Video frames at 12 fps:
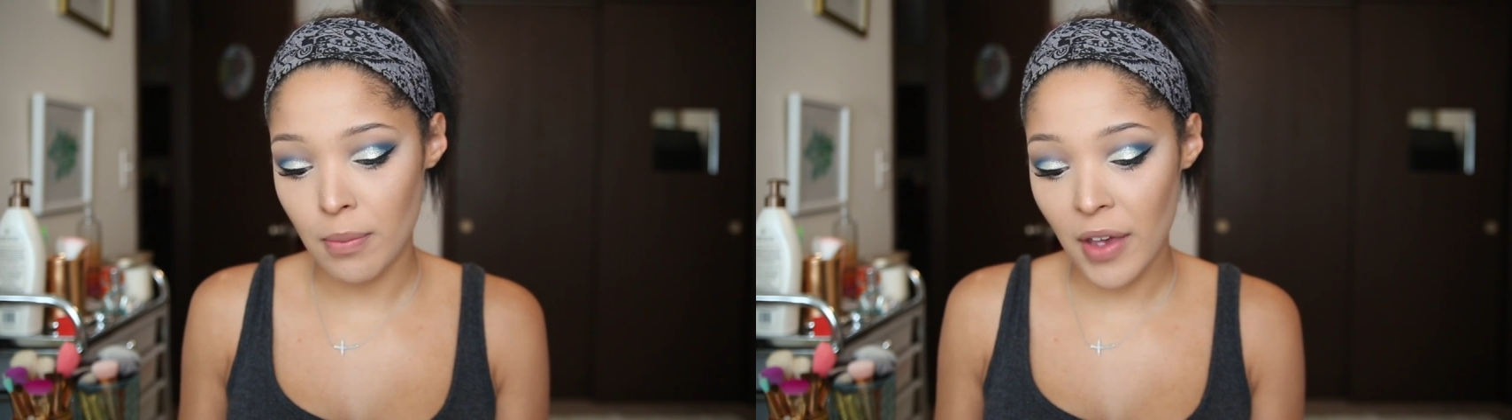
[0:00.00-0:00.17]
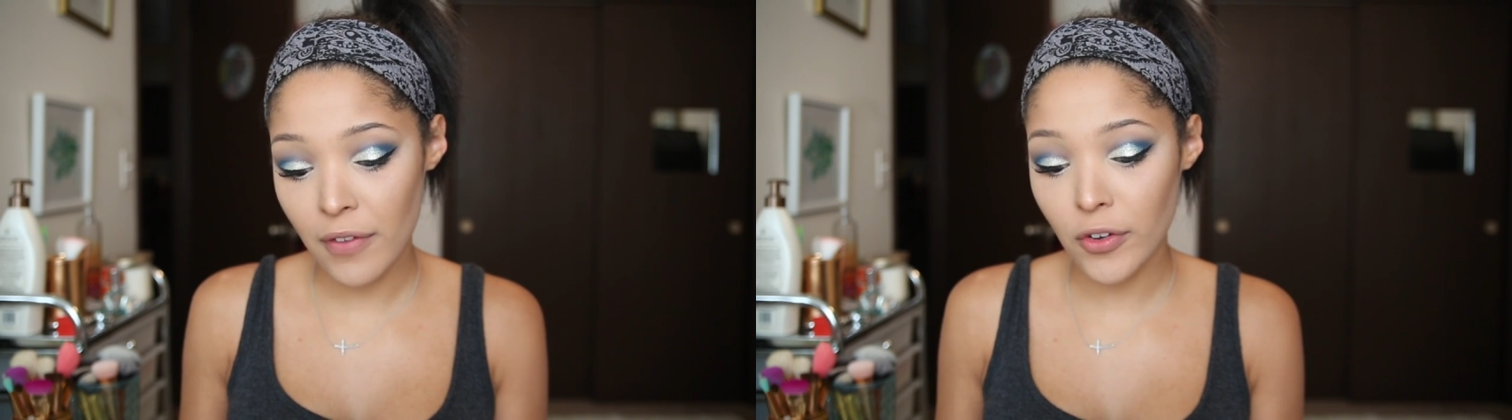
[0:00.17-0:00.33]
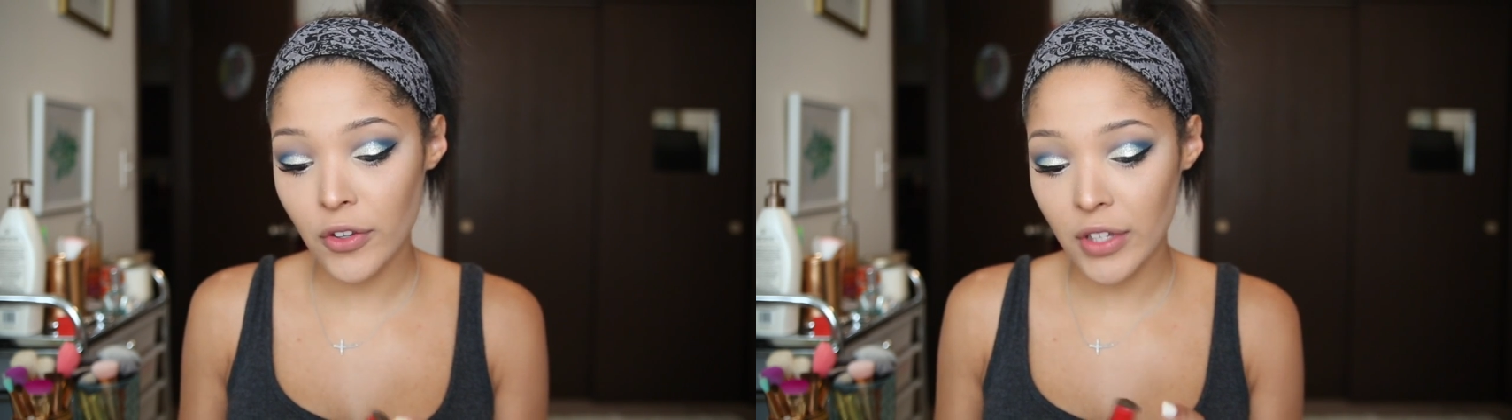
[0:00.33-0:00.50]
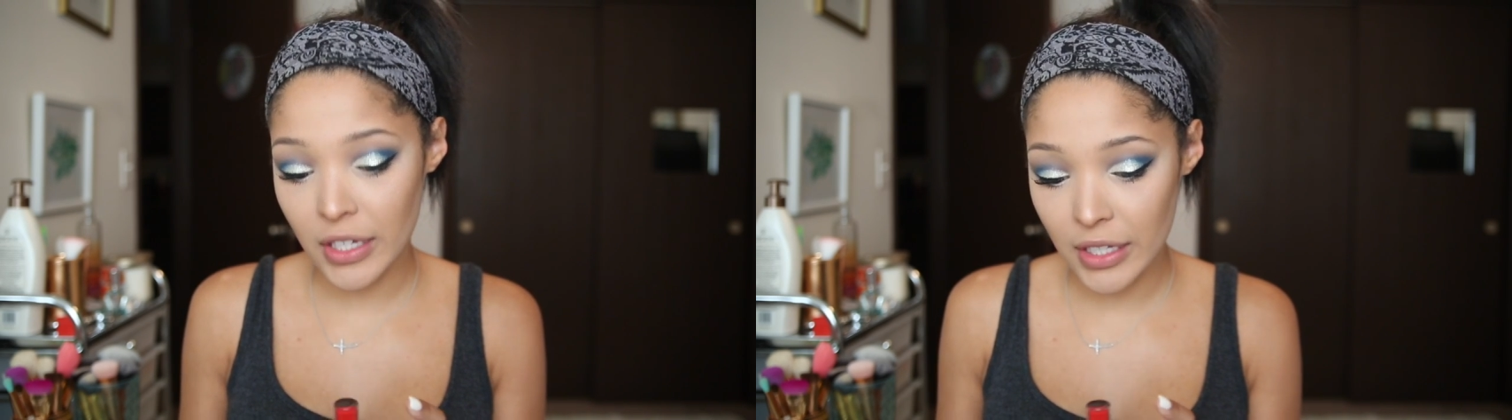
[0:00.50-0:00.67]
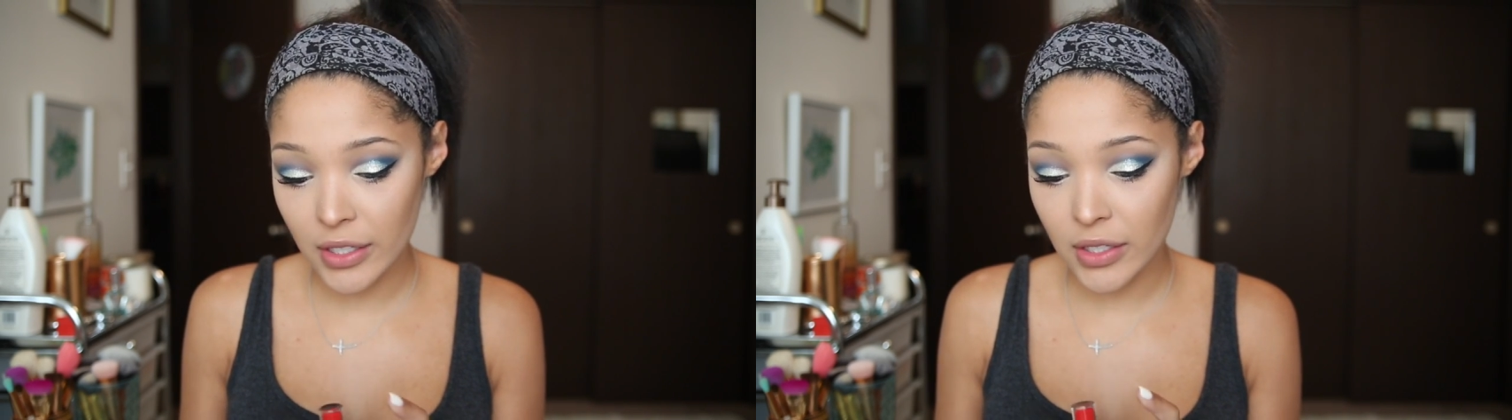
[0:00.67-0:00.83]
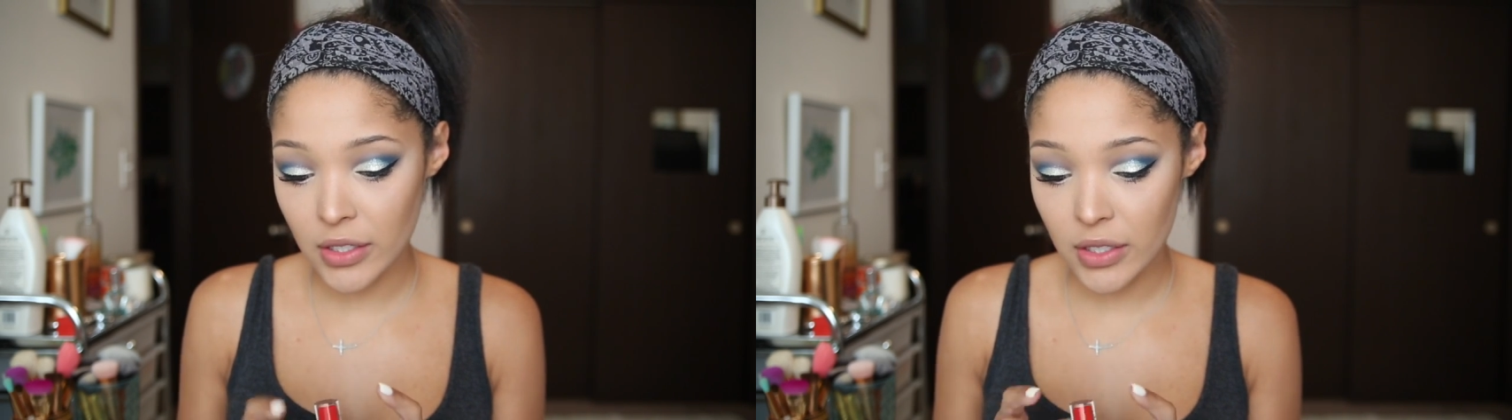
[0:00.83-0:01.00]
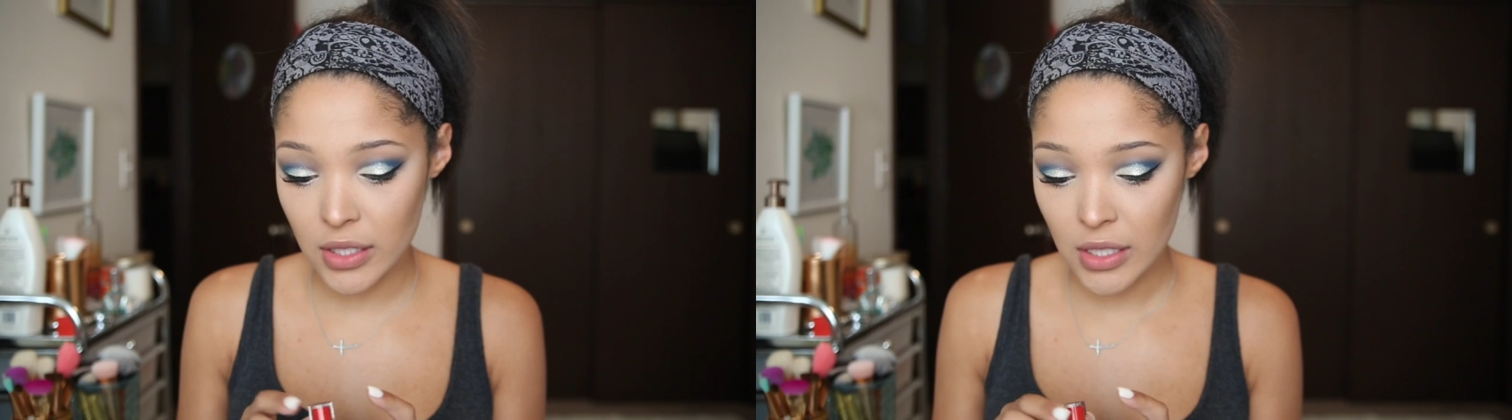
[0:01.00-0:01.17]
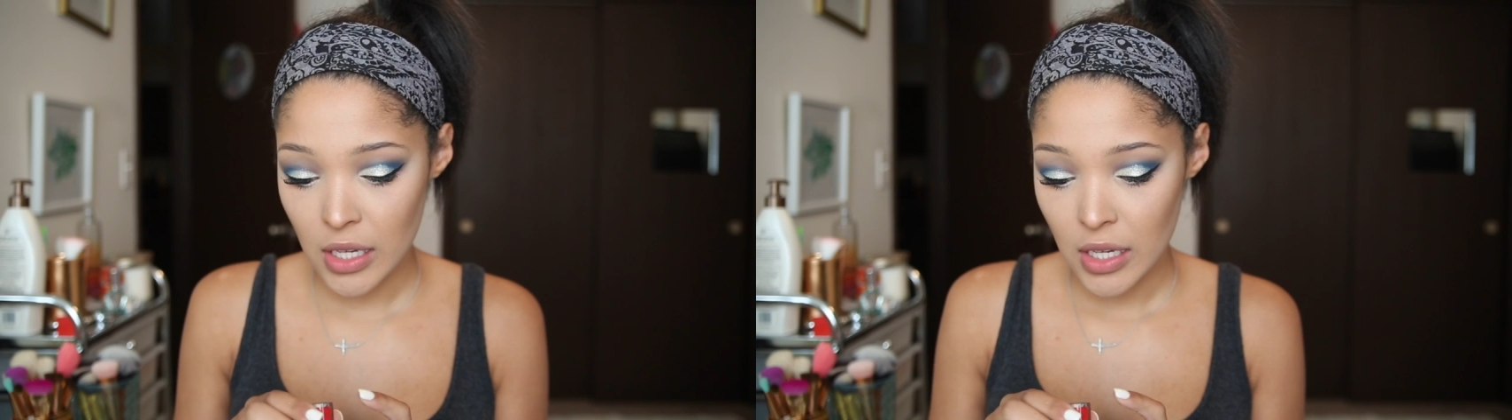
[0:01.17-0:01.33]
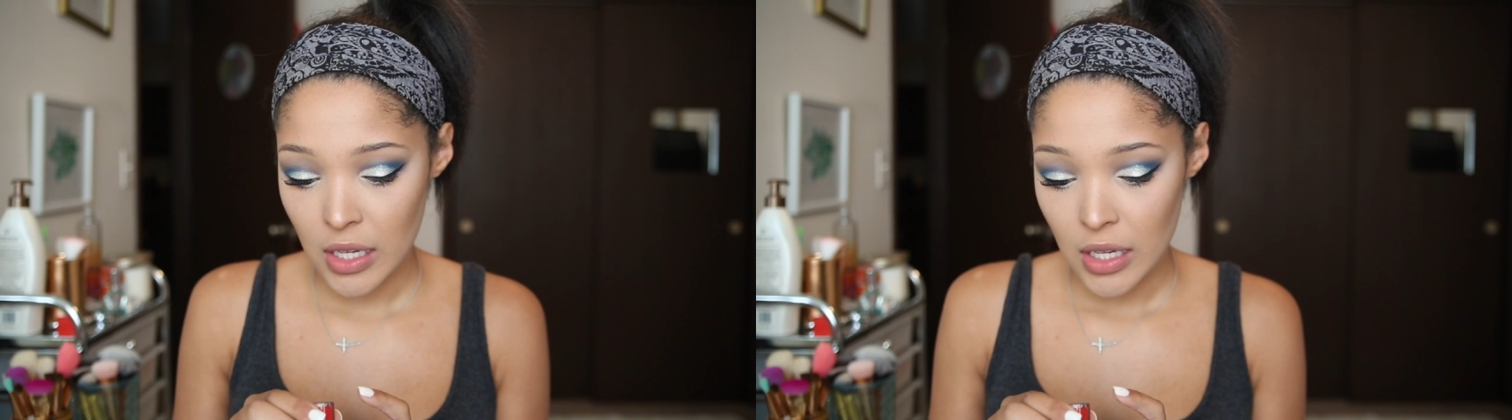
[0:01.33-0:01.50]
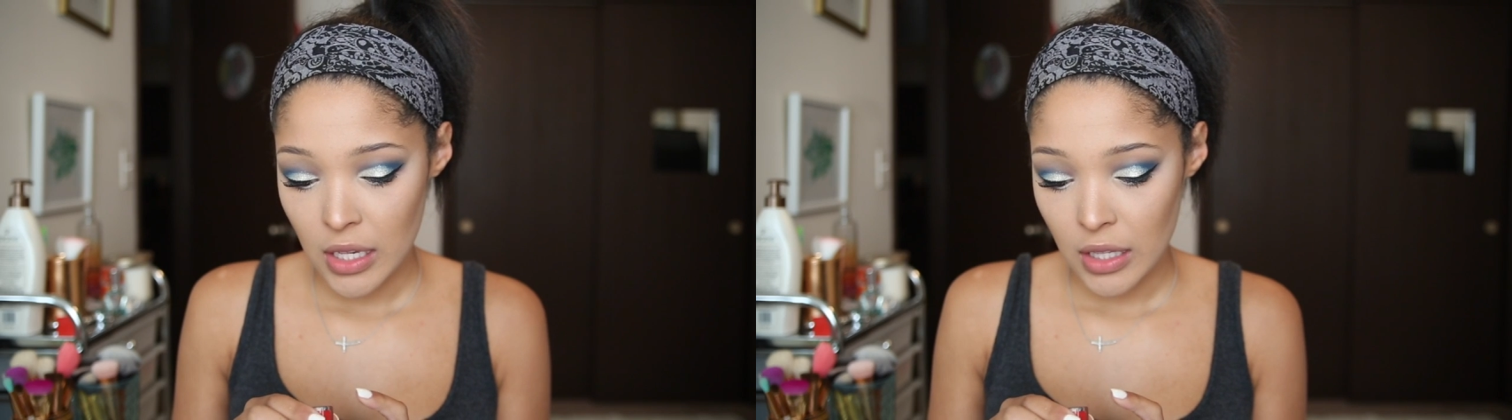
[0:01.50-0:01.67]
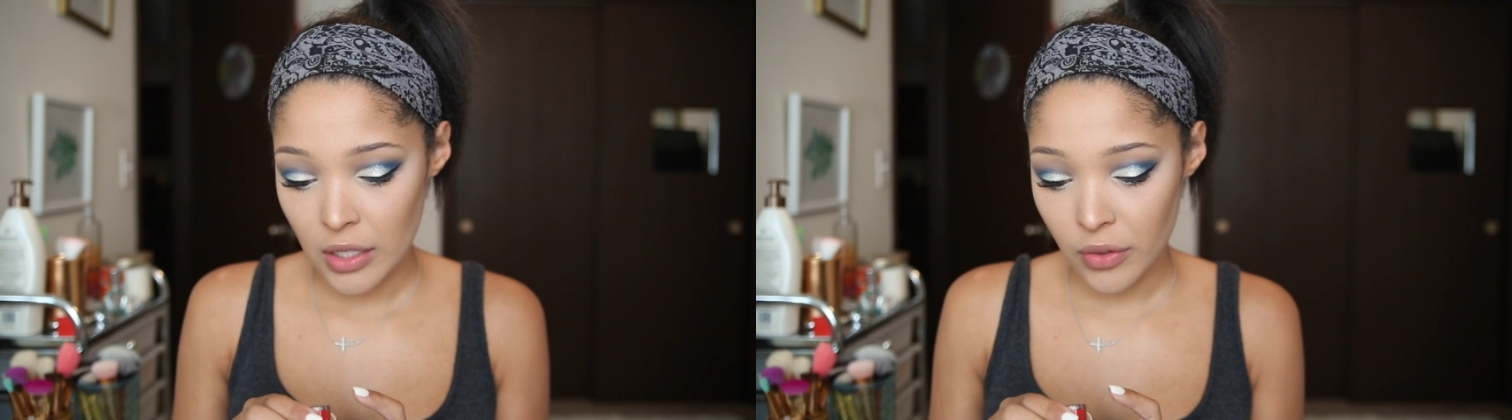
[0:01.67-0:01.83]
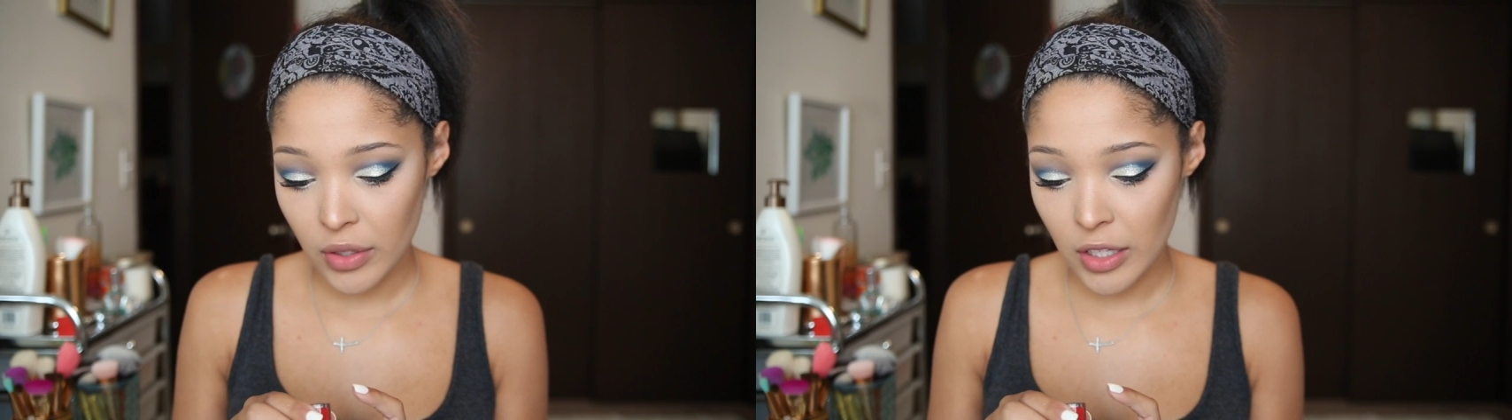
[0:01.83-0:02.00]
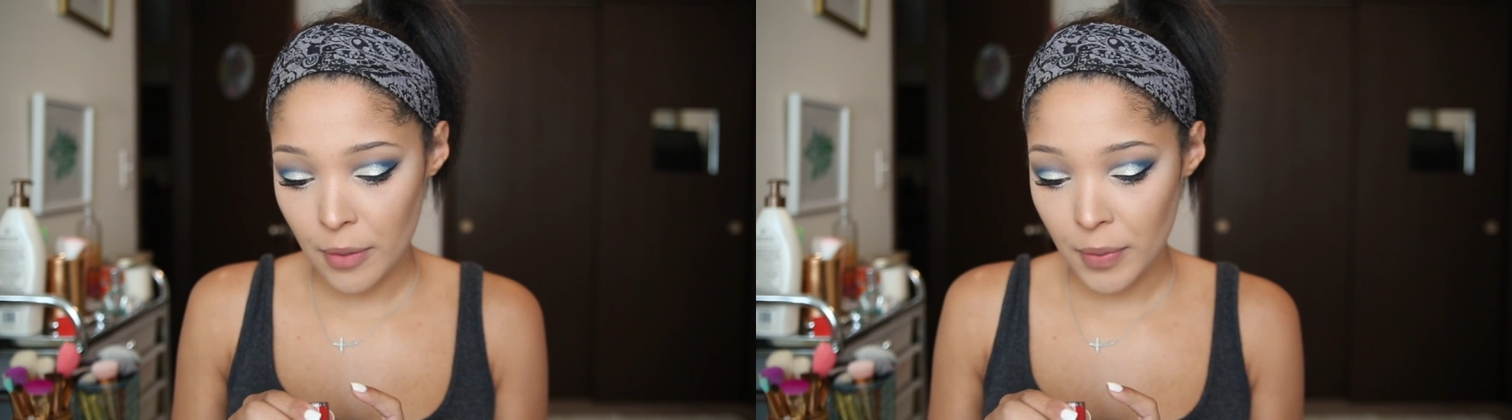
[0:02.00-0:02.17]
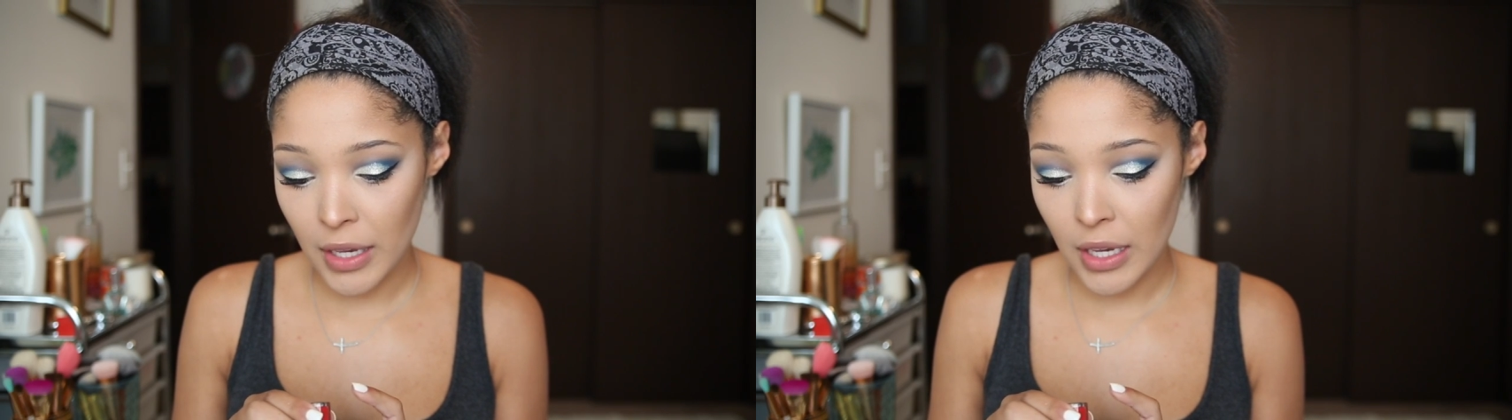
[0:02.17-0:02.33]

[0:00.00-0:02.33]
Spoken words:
Beverly Hills Liquid Lip